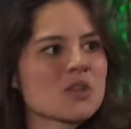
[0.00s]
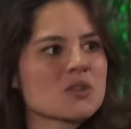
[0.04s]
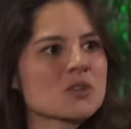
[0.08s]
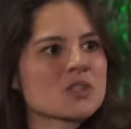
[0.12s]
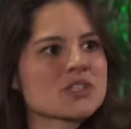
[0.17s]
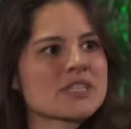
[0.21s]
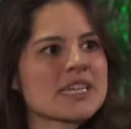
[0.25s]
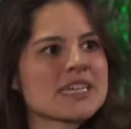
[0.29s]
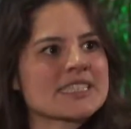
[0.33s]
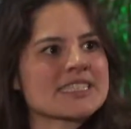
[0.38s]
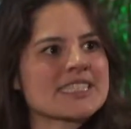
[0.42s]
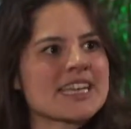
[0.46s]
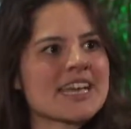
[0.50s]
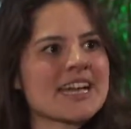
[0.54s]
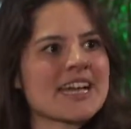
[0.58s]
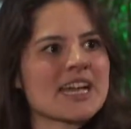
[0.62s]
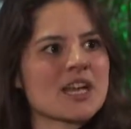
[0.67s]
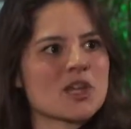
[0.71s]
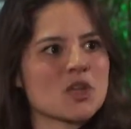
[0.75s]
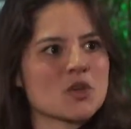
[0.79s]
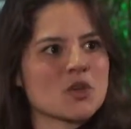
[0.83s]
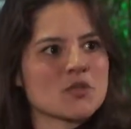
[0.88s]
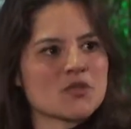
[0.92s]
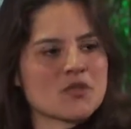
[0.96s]
who said, yeah,
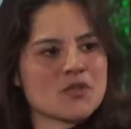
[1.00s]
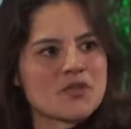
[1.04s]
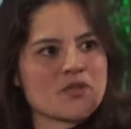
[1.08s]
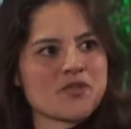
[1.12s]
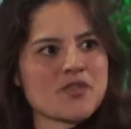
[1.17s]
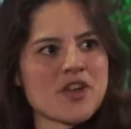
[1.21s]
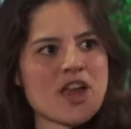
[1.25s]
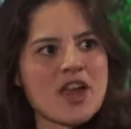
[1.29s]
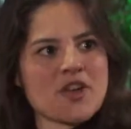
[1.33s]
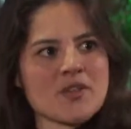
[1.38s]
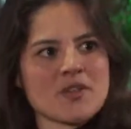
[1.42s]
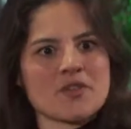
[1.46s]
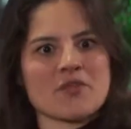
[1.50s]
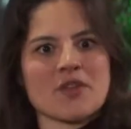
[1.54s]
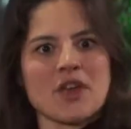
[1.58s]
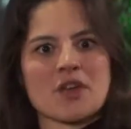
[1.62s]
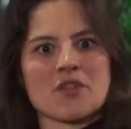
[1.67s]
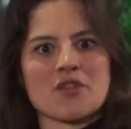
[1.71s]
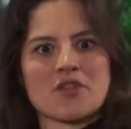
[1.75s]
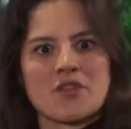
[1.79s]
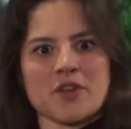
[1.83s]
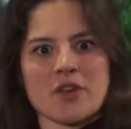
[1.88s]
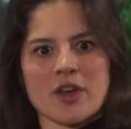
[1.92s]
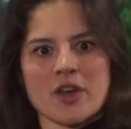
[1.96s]
I looked very,
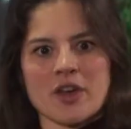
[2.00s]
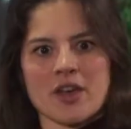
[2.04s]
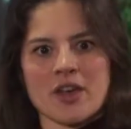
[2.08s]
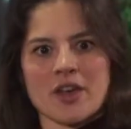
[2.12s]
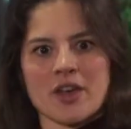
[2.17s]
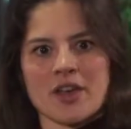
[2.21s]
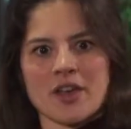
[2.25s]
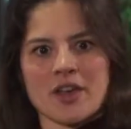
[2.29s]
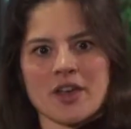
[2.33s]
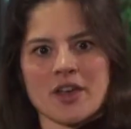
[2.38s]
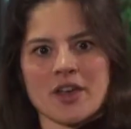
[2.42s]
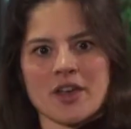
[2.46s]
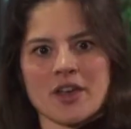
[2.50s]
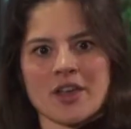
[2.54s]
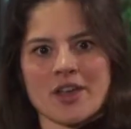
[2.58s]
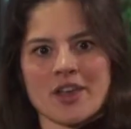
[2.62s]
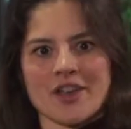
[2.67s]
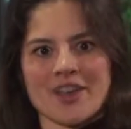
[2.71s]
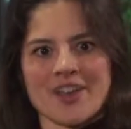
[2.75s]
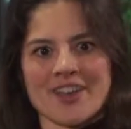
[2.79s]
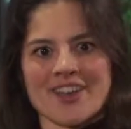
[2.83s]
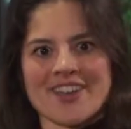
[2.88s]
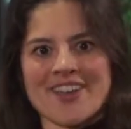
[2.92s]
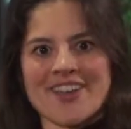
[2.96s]
very
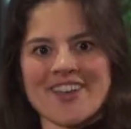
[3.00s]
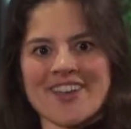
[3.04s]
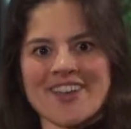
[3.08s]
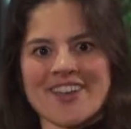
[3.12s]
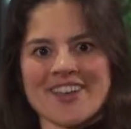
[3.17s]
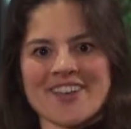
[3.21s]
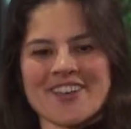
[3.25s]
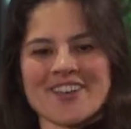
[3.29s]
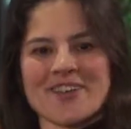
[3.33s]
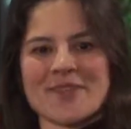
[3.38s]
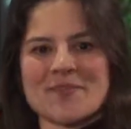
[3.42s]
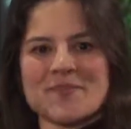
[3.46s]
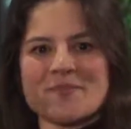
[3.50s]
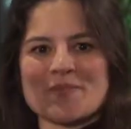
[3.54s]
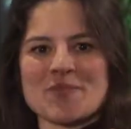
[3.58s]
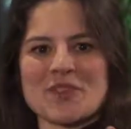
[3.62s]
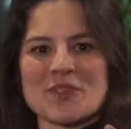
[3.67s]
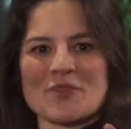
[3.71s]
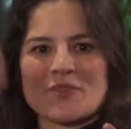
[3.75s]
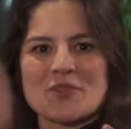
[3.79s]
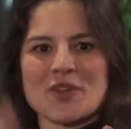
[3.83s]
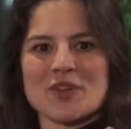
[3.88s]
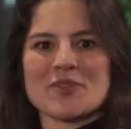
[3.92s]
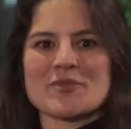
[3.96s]
far
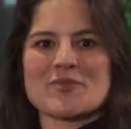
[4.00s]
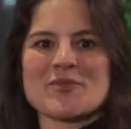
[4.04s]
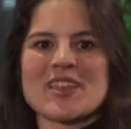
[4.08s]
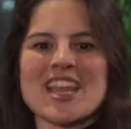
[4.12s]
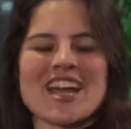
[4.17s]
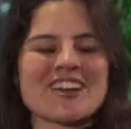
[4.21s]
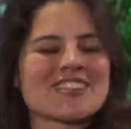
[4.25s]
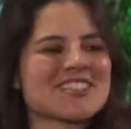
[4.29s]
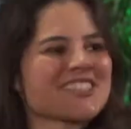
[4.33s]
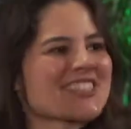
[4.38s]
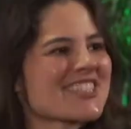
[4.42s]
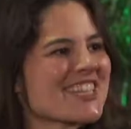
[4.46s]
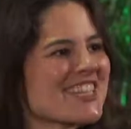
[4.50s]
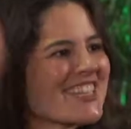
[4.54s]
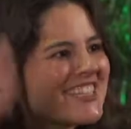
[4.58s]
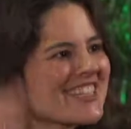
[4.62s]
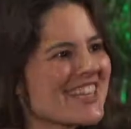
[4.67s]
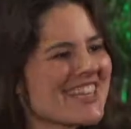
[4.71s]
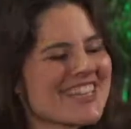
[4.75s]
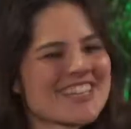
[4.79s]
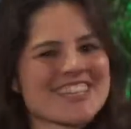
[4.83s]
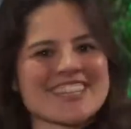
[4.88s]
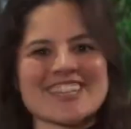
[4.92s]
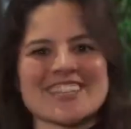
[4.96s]
in front of me, how do you say
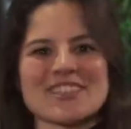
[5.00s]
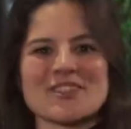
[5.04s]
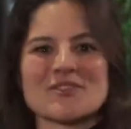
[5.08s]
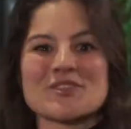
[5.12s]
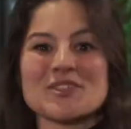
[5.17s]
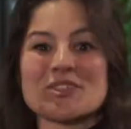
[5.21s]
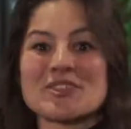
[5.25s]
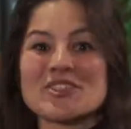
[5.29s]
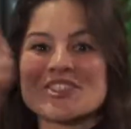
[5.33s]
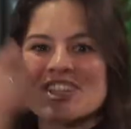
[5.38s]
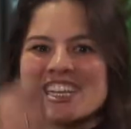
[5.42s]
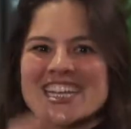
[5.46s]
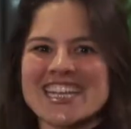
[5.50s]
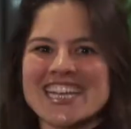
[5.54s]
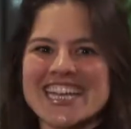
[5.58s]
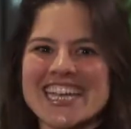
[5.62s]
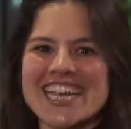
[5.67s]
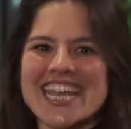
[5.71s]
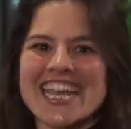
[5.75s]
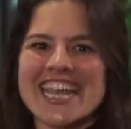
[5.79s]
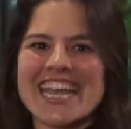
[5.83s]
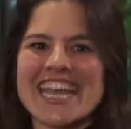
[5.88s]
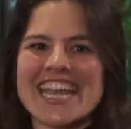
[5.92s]
it, like in the future.